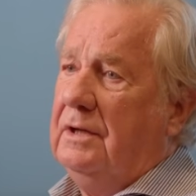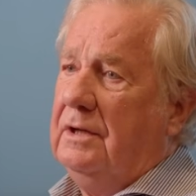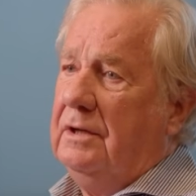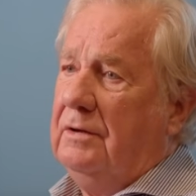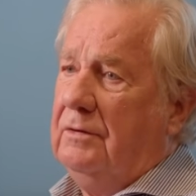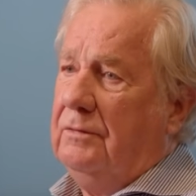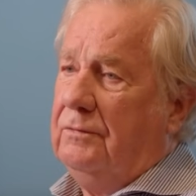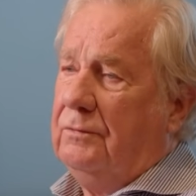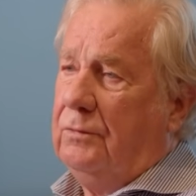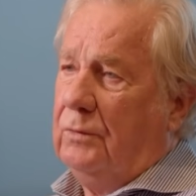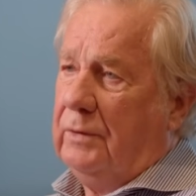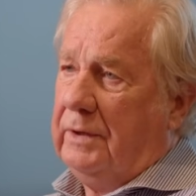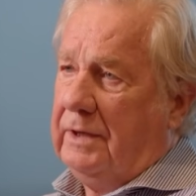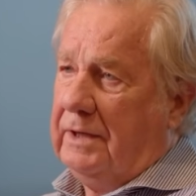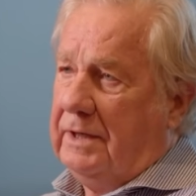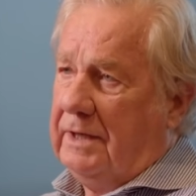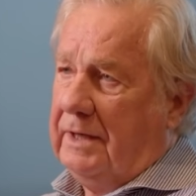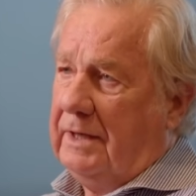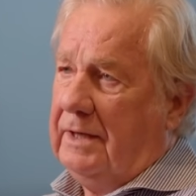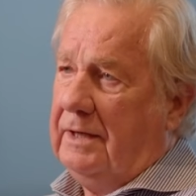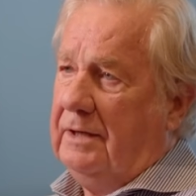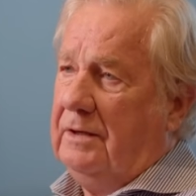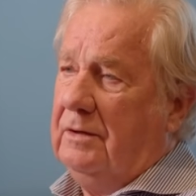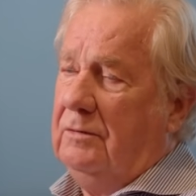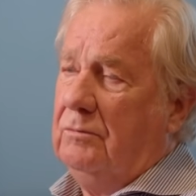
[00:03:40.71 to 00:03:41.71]
If we
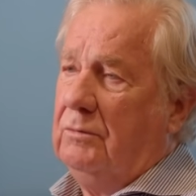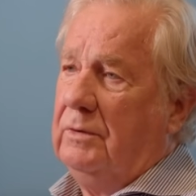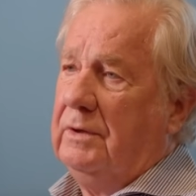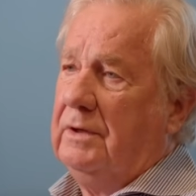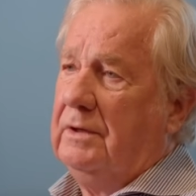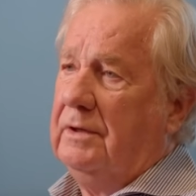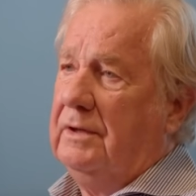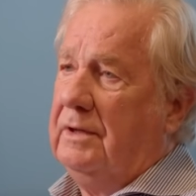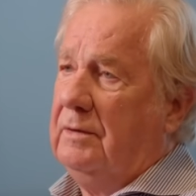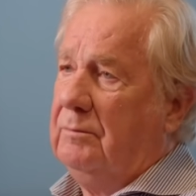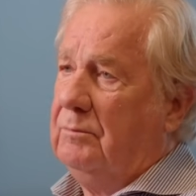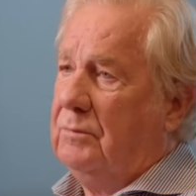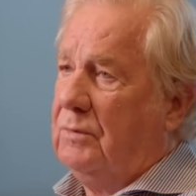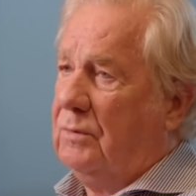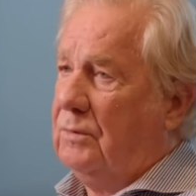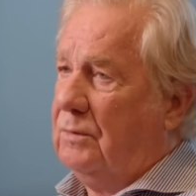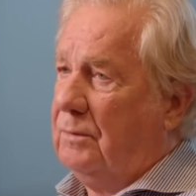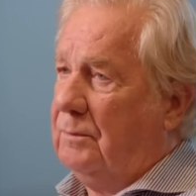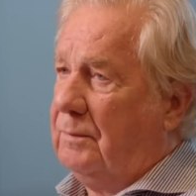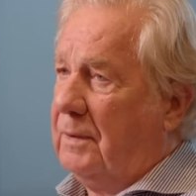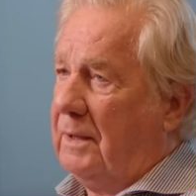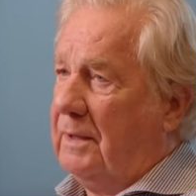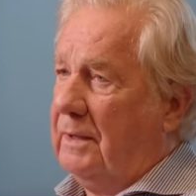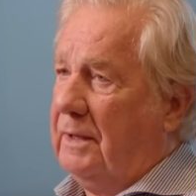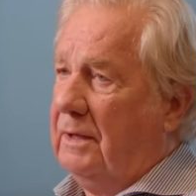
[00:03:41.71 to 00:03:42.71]
can then
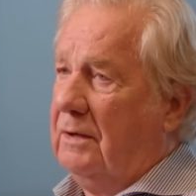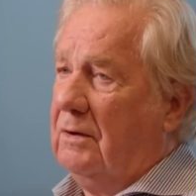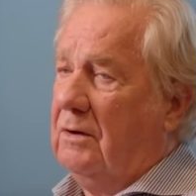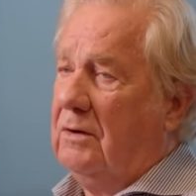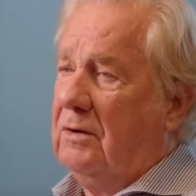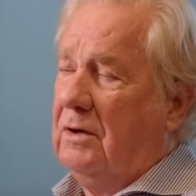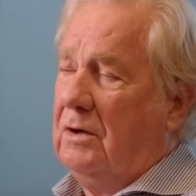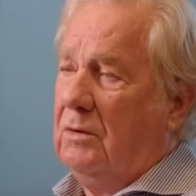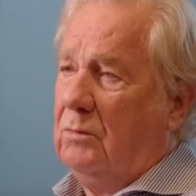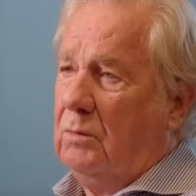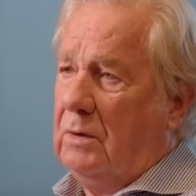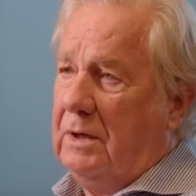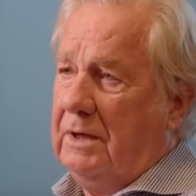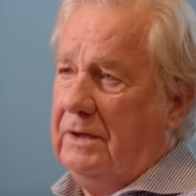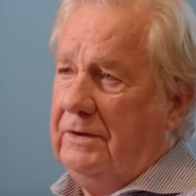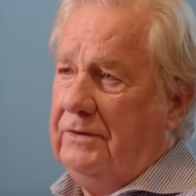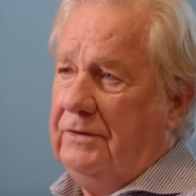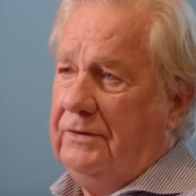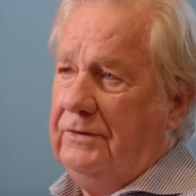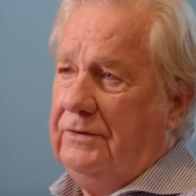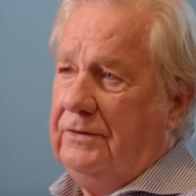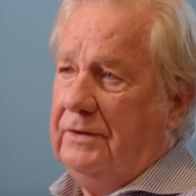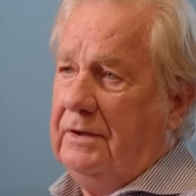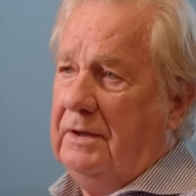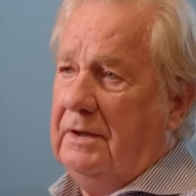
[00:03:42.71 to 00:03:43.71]
pay higher
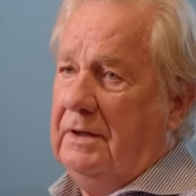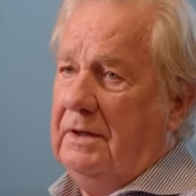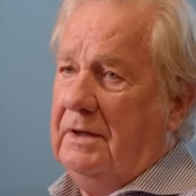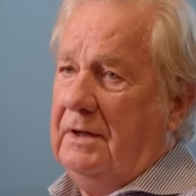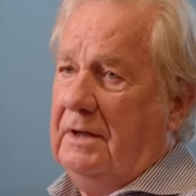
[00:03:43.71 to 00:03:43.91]
wages.